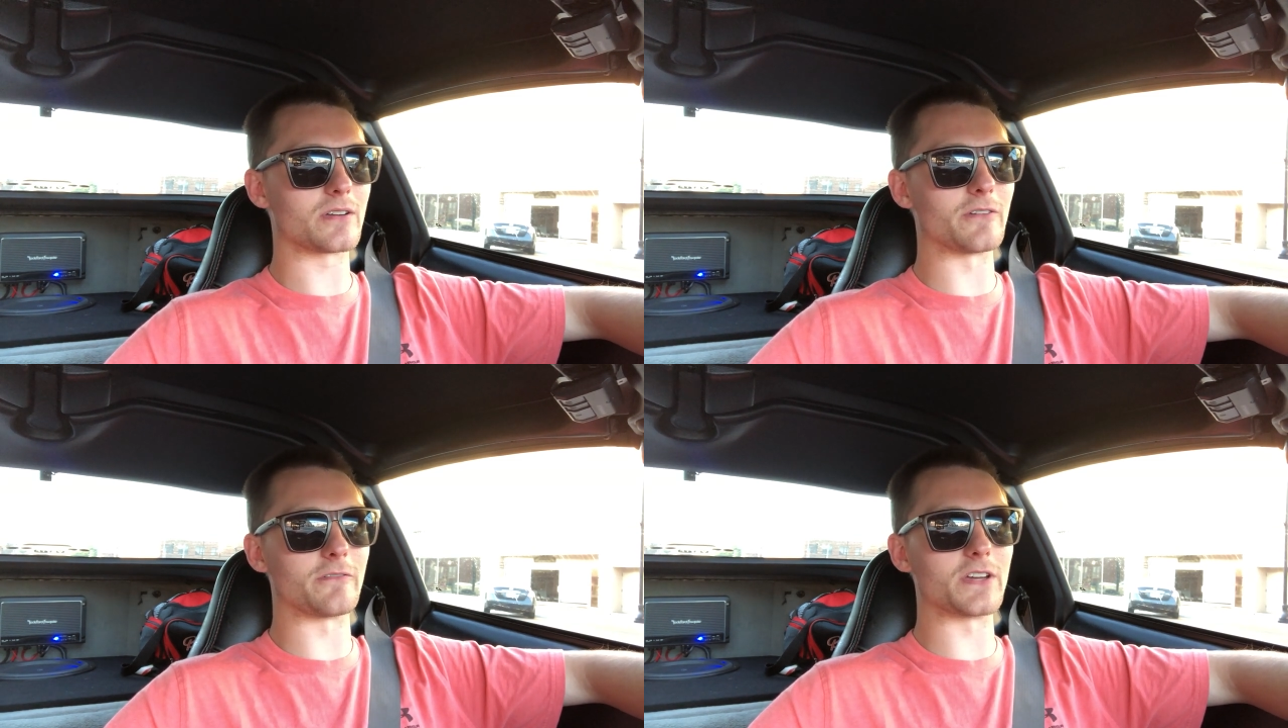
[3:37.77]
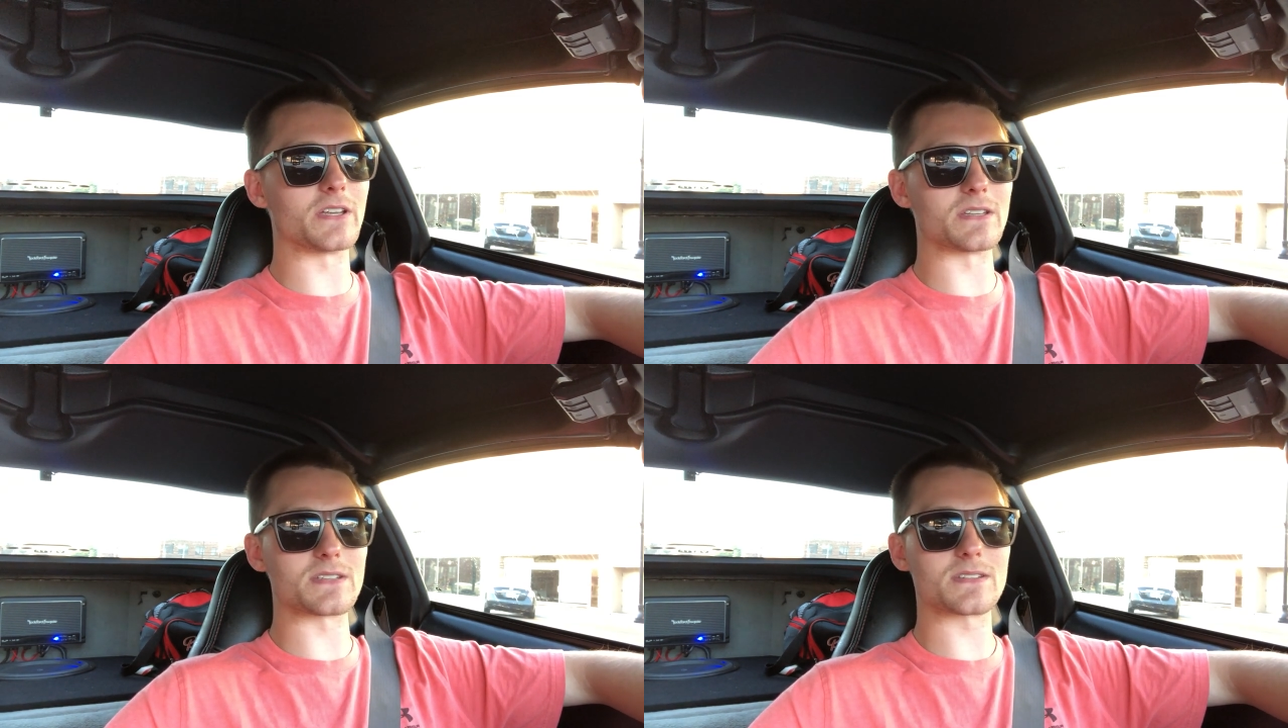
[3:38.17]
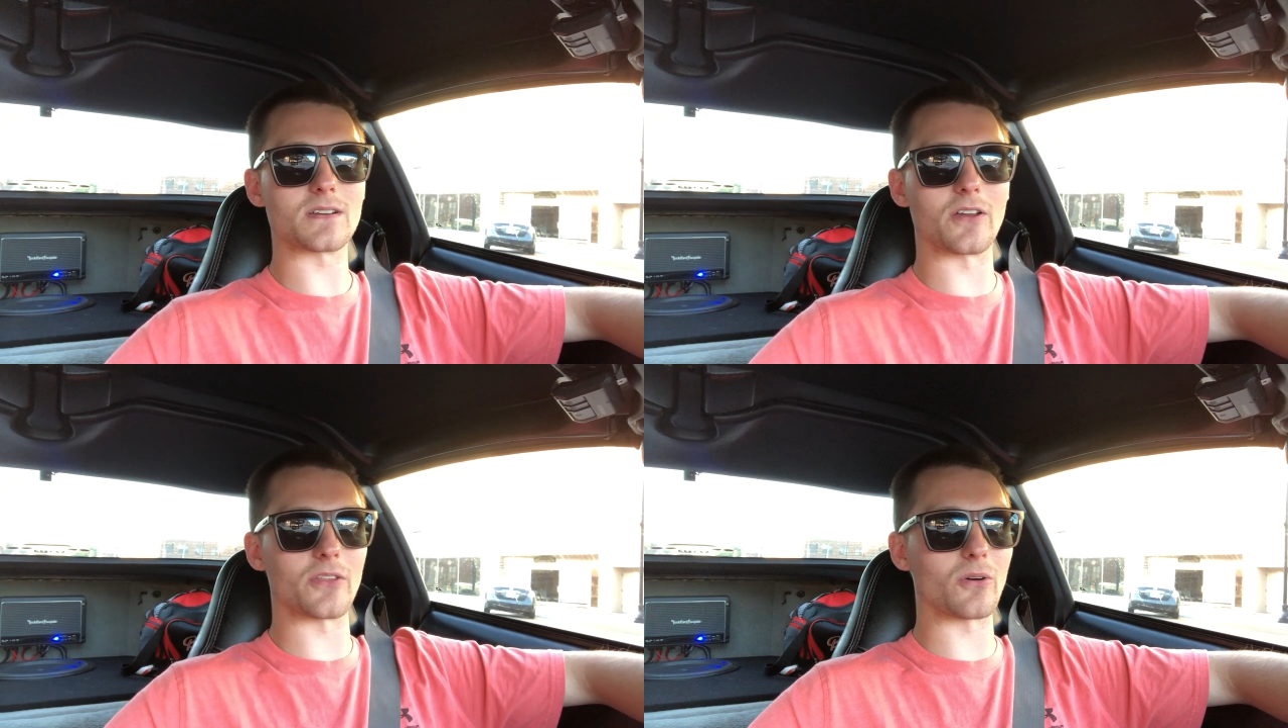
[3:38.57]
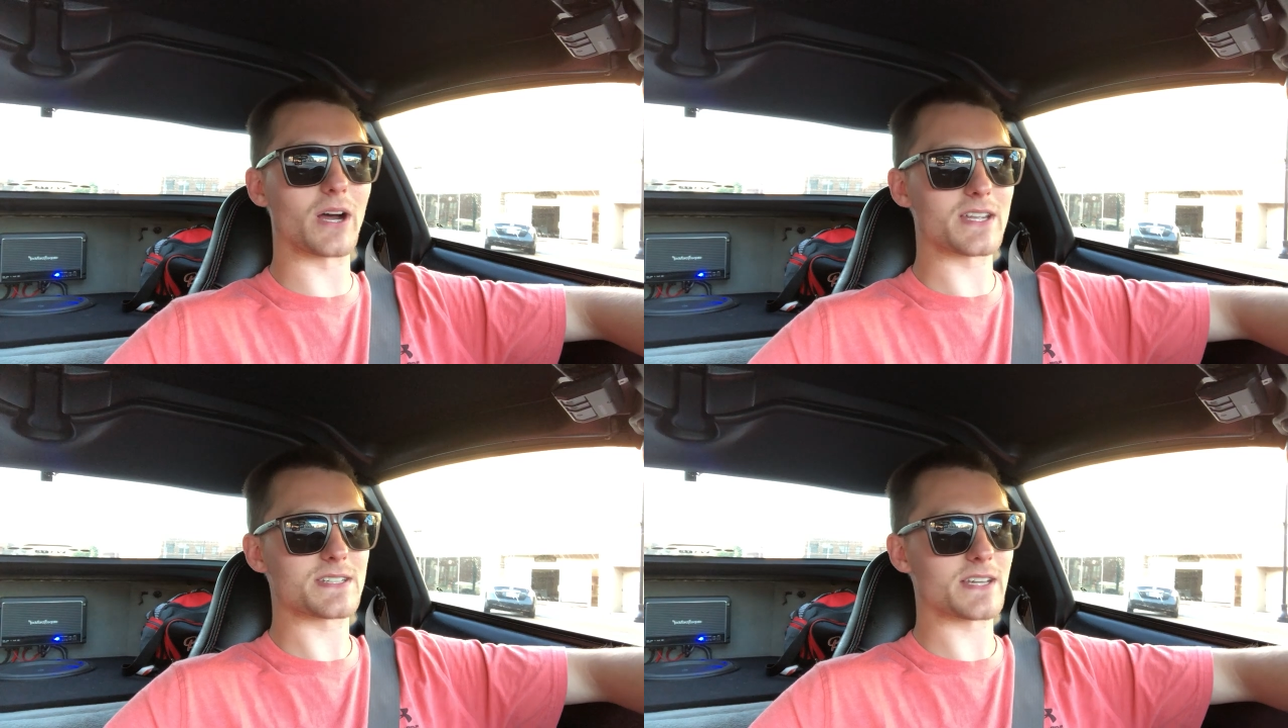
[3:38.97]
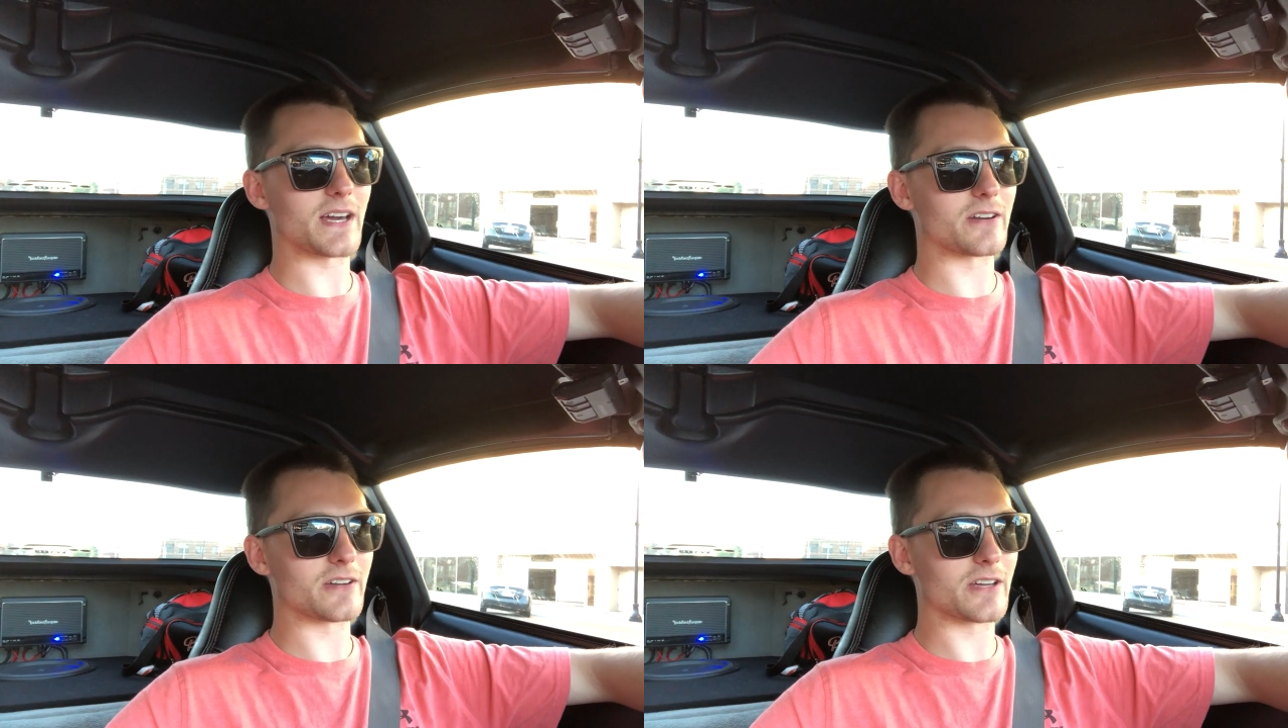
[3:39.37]
events on the last
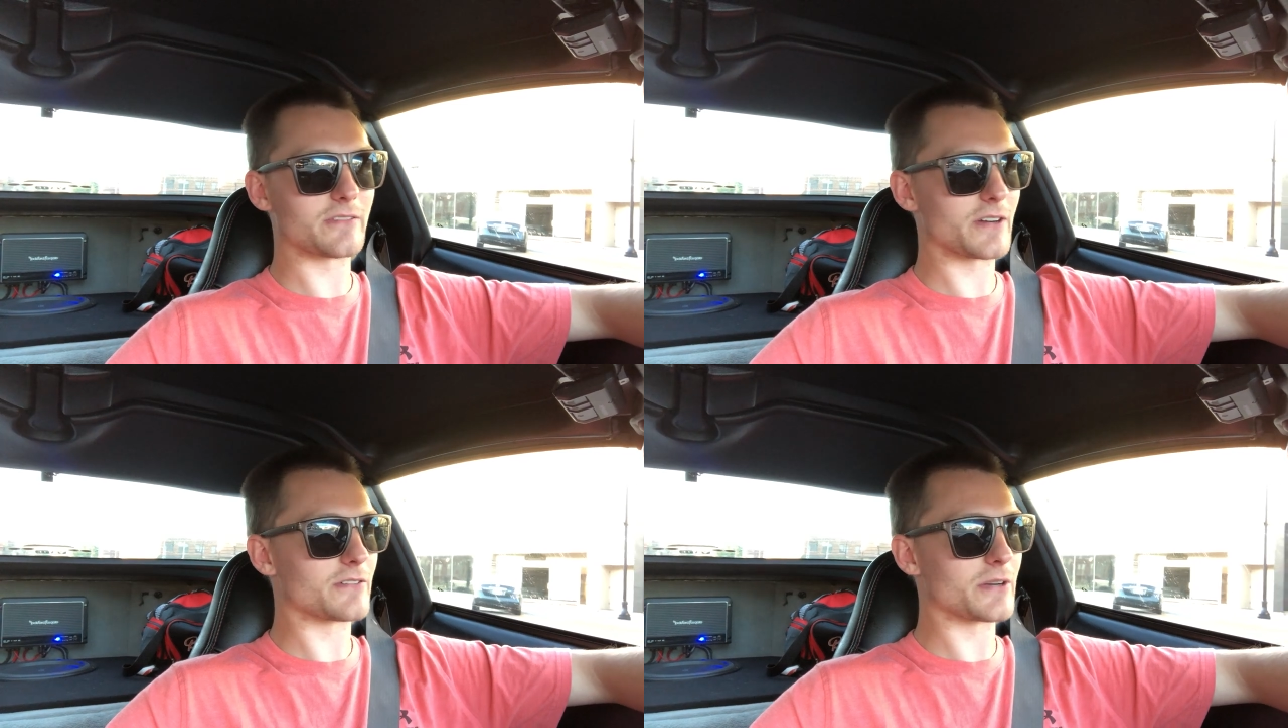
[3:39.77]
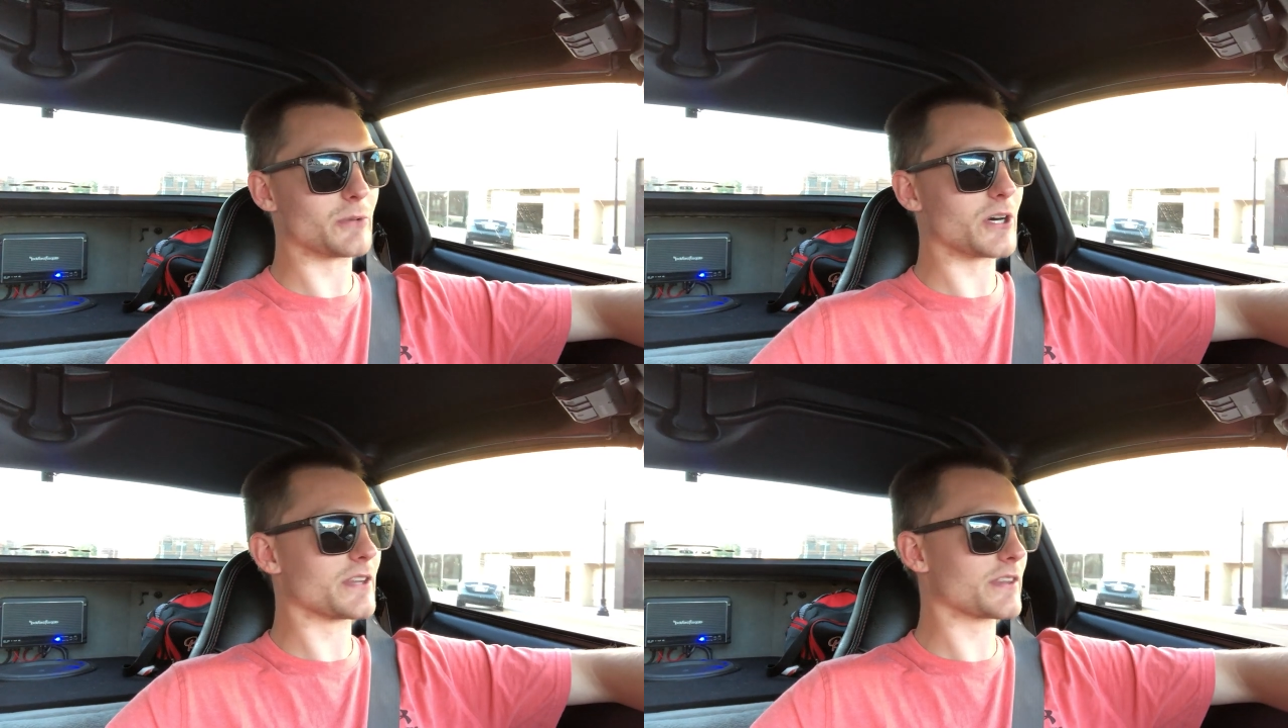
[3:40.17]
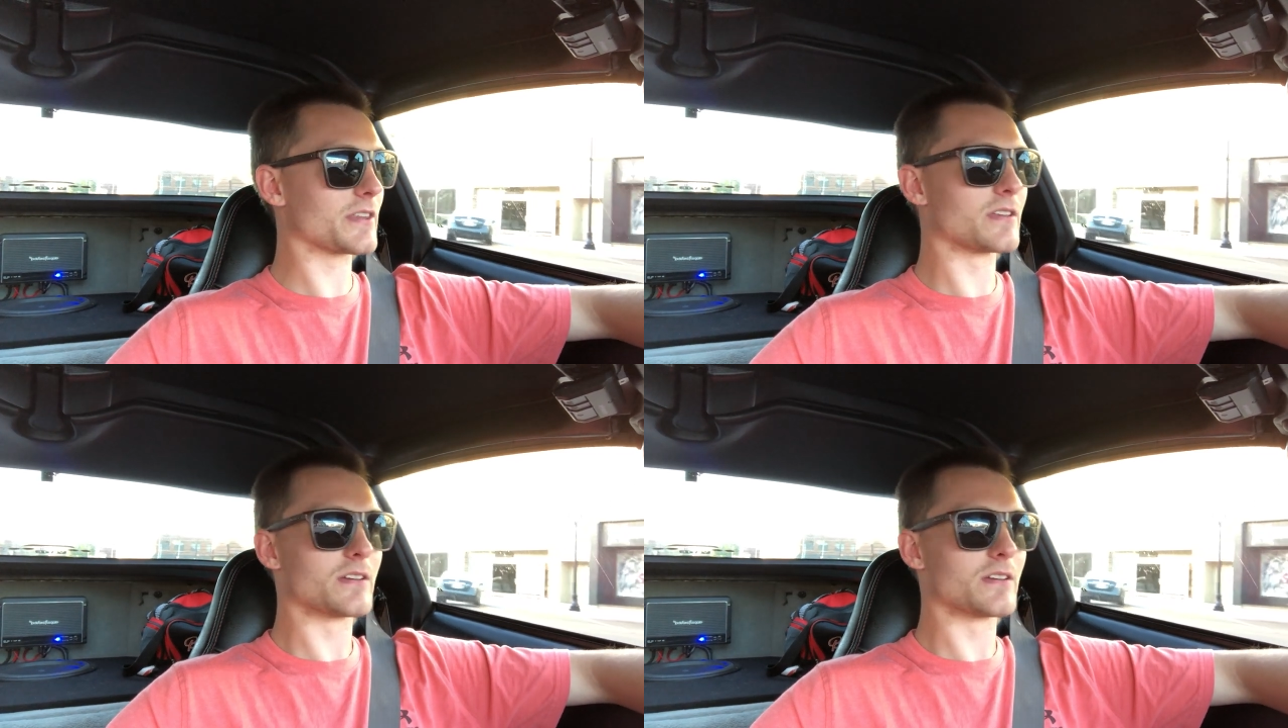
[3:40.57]
Saturday of every month